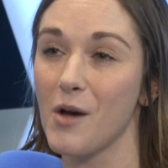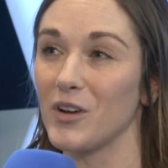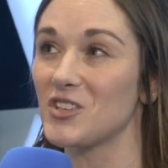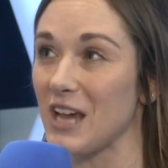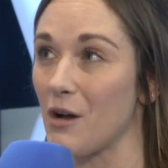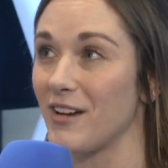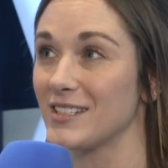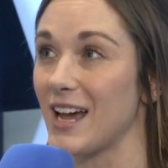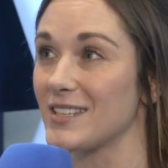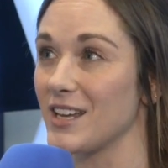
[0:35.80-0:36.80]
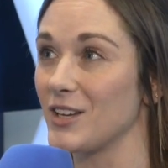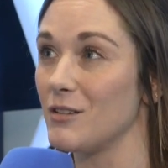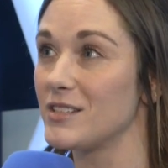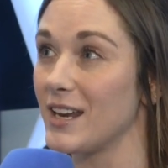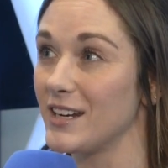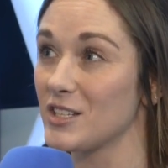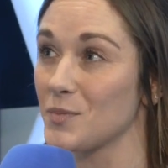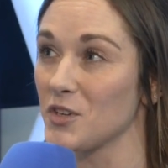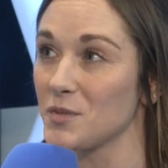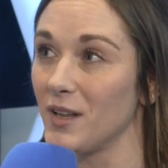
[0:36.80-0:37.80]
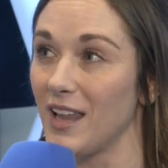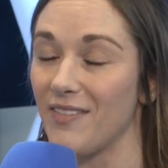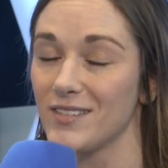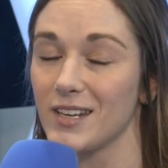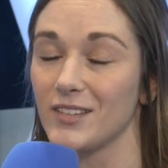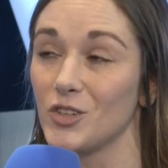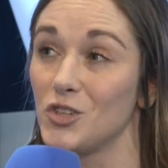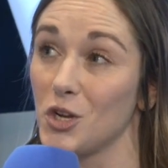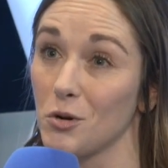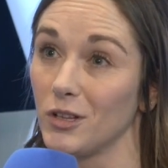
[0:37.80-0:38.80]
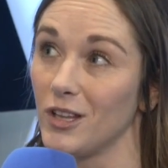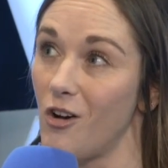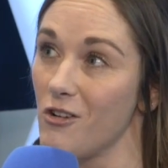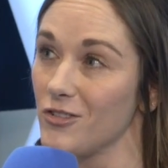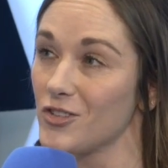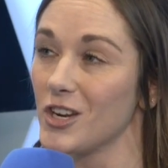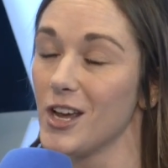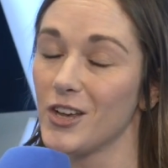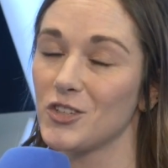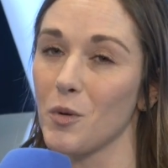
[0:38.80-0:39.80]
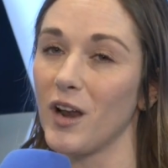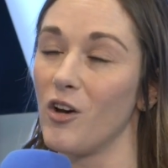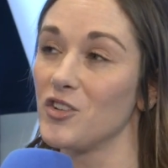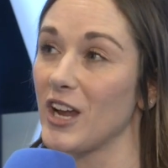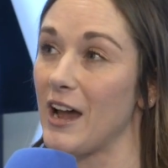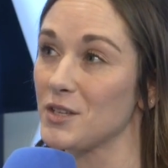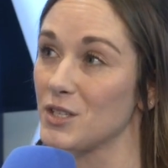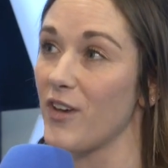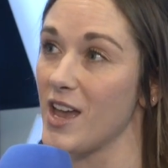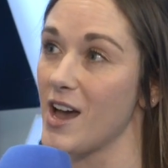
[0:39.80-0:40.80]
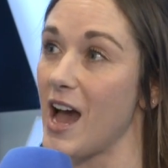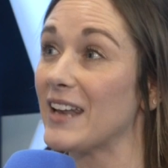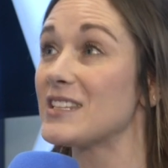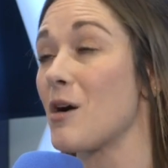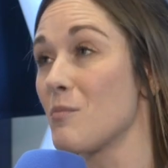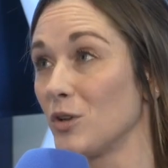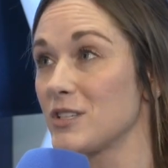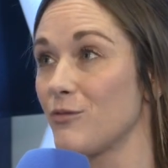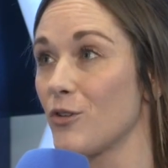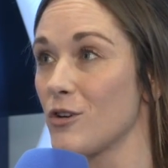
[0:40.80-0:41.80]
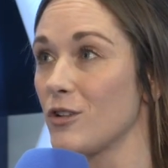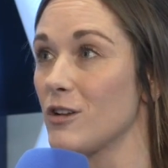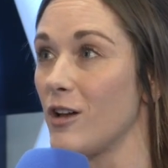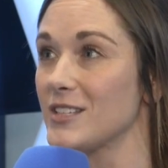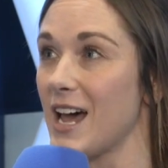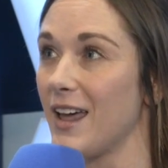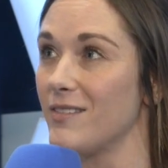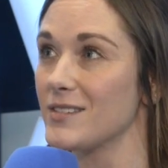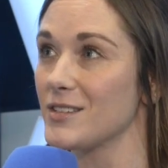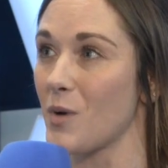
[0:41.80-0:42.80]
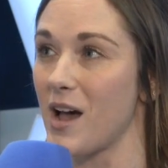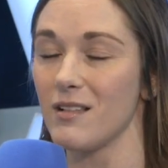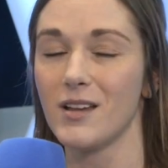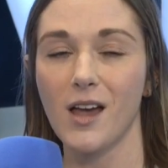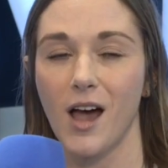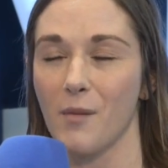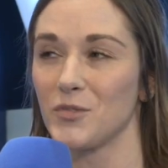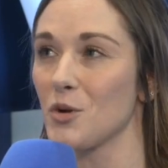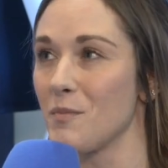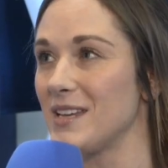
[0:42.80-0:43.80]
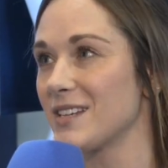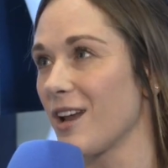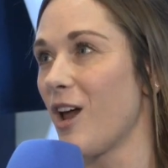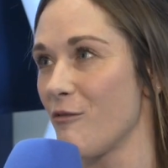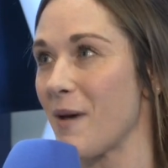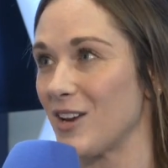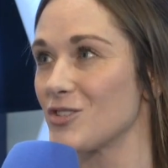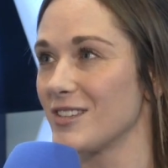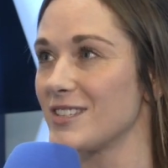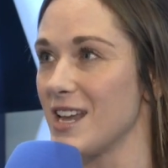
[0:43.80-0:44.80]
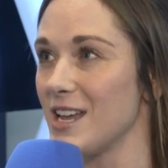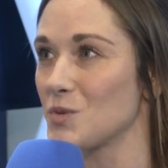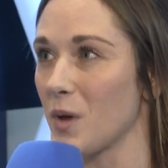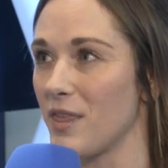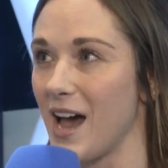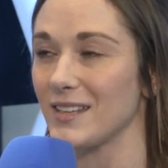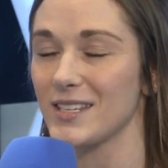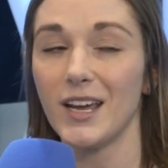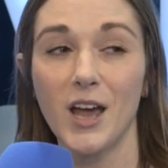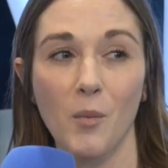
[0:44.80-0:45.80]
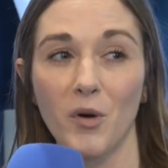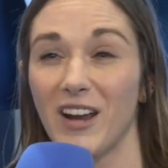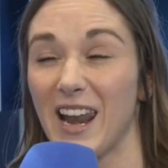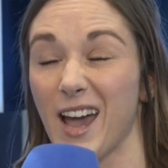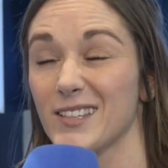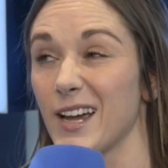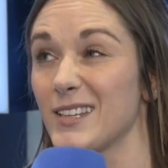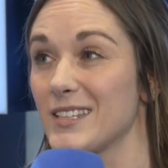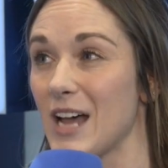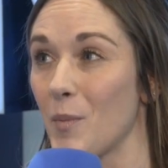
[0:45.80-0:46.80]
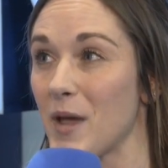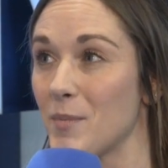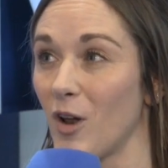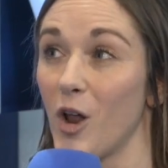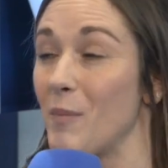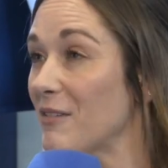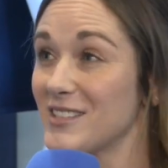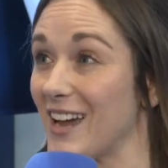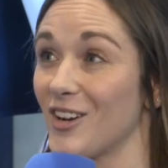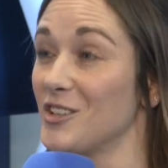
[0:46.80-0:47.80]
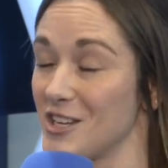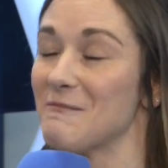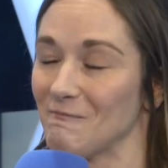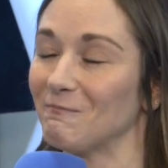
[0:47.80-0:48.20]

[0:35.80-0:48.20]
which is our fantastic new daily disposable lens, and it's a dual launch. So we're launching our sphere and our multifocal contact lens as well, so meeting a lot of patients' needs with that. And we're really excited to tell people all about the technology.